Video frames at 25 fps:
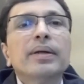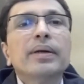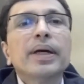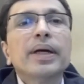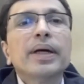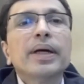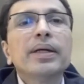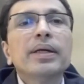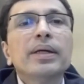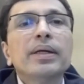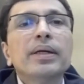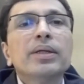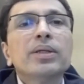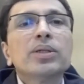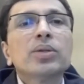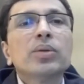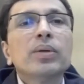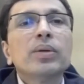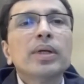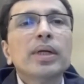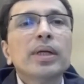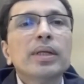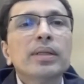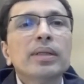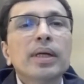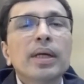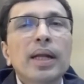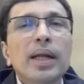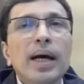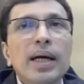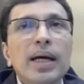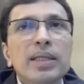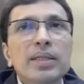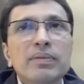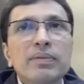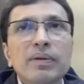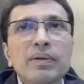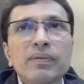right? So only in the
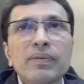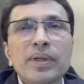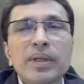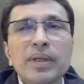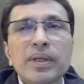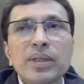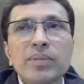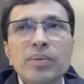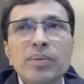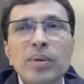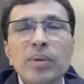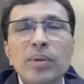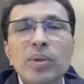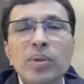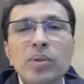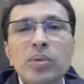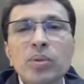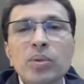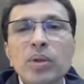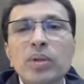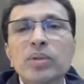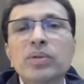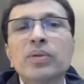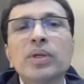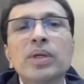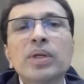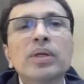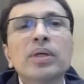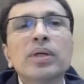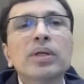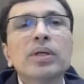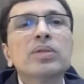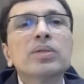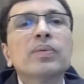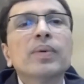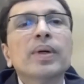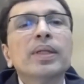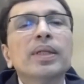last 15 years, probably 2 or 3
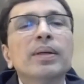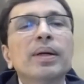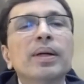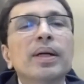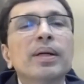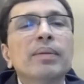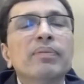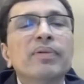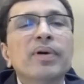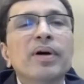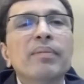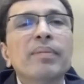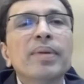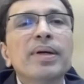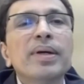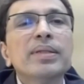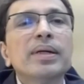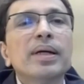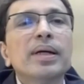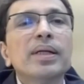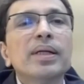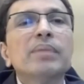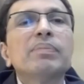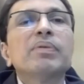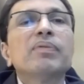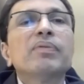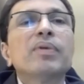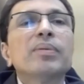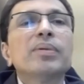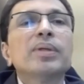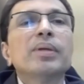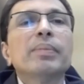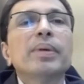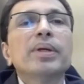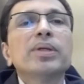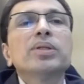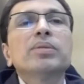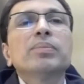years, where the firm has underperformed
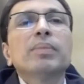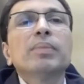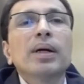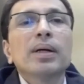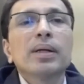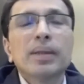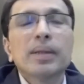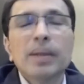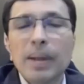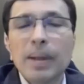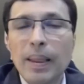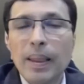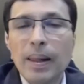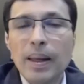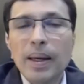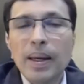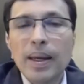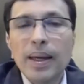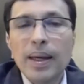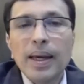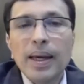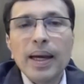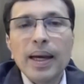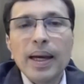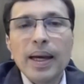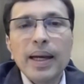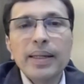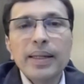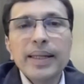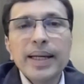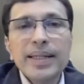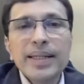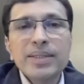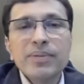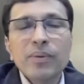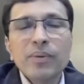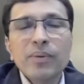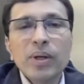the benchmark. And
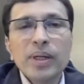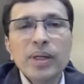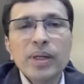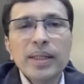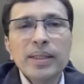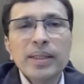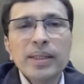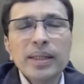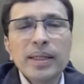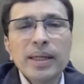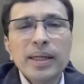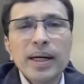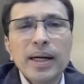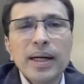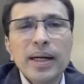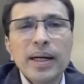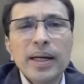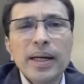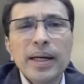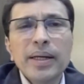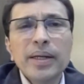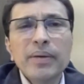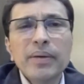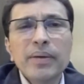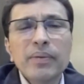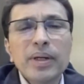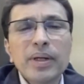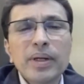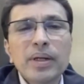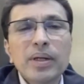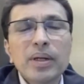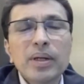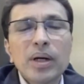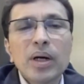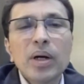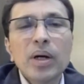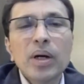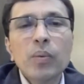that's what I think our
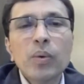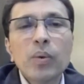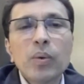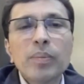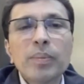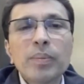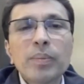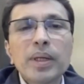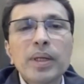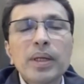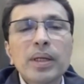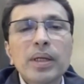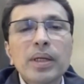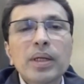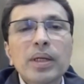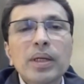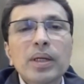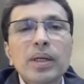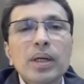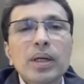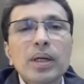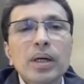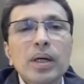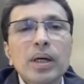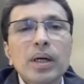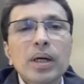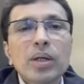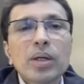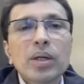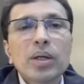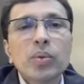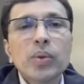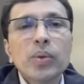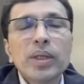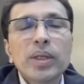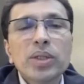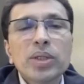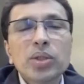endeavor would be,
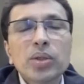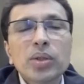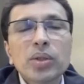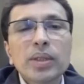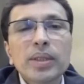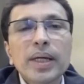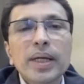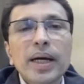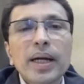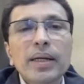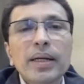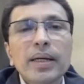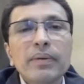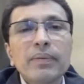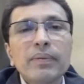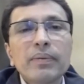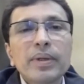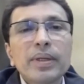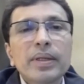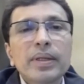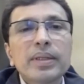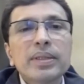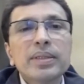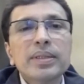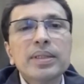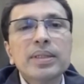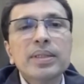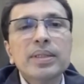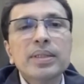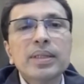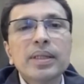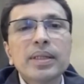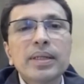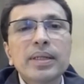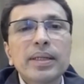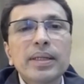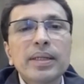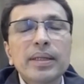to ensure that we
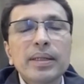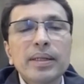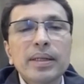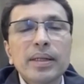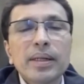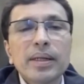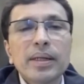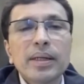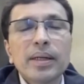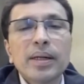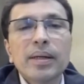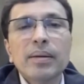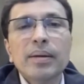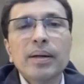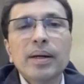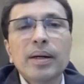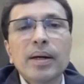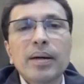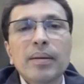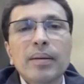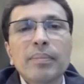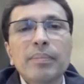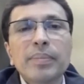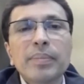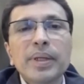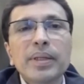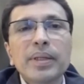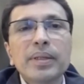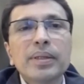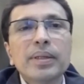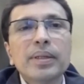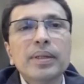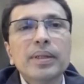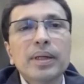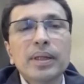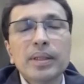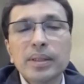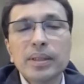consistently
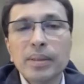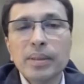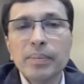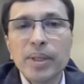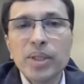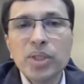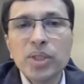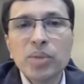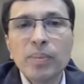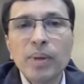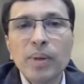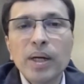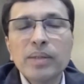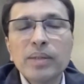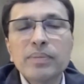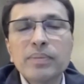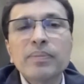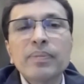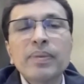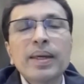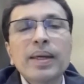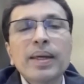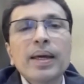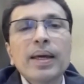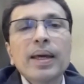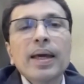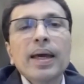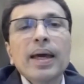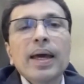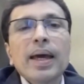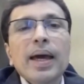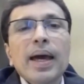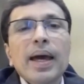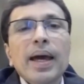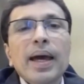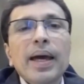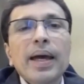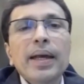beat the benchmark.
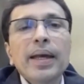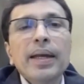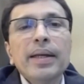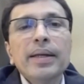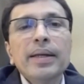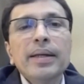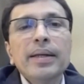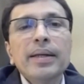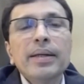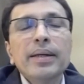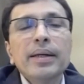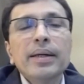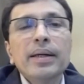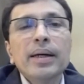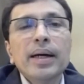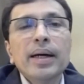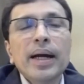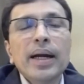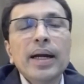And